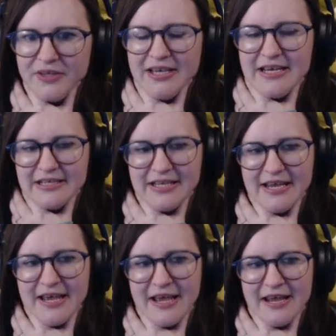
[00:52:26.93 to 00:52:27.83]
He's
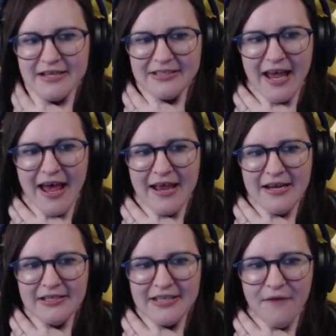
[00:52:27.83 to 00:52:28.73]
here, he's there,
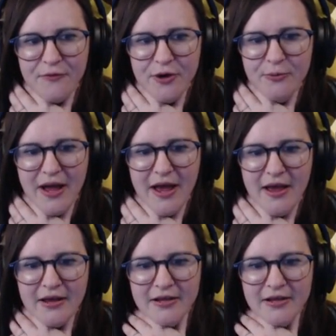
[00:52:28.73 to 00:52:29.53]
he's everywhere.